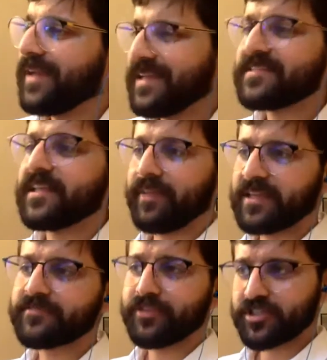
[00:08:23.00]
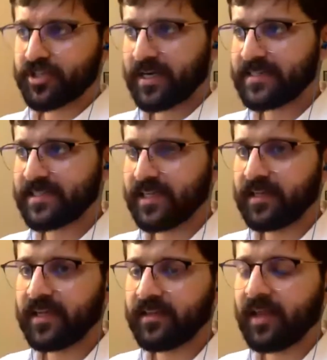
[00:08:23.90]
it's frustrating,
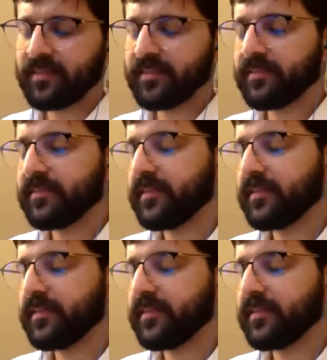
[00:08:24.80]
and